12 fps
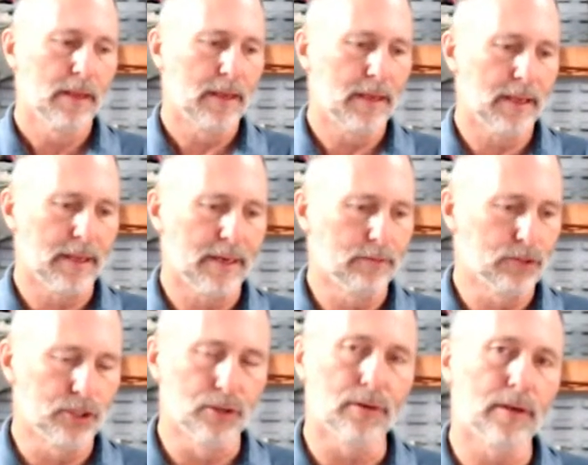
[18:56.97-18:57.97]
And it was
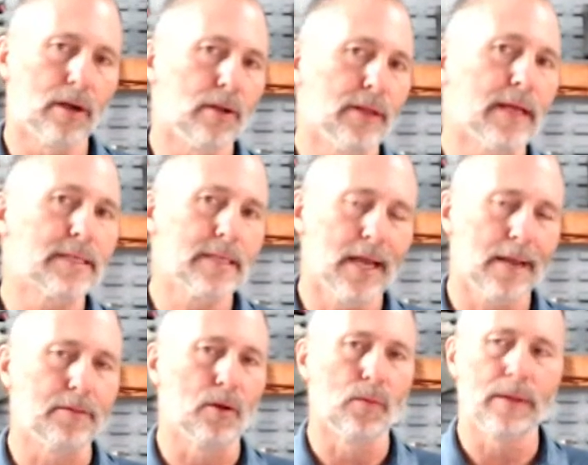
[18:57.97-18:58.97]
during all that
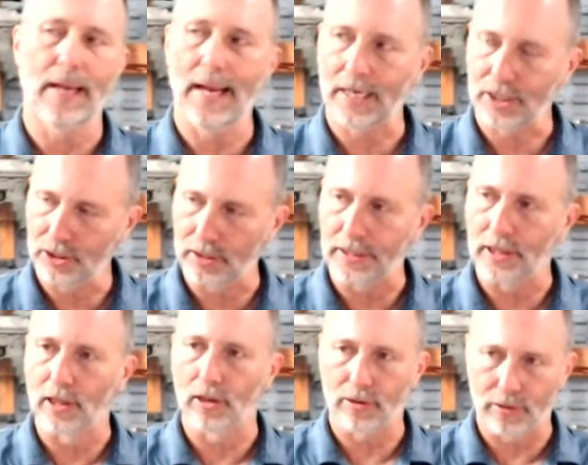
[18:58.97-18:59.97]
time that we actually
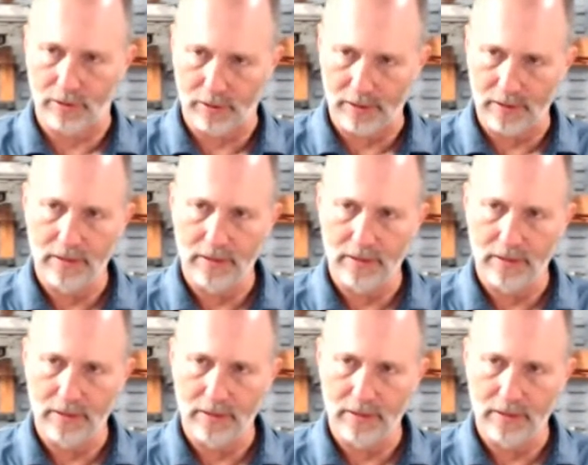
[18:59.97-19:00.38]
learned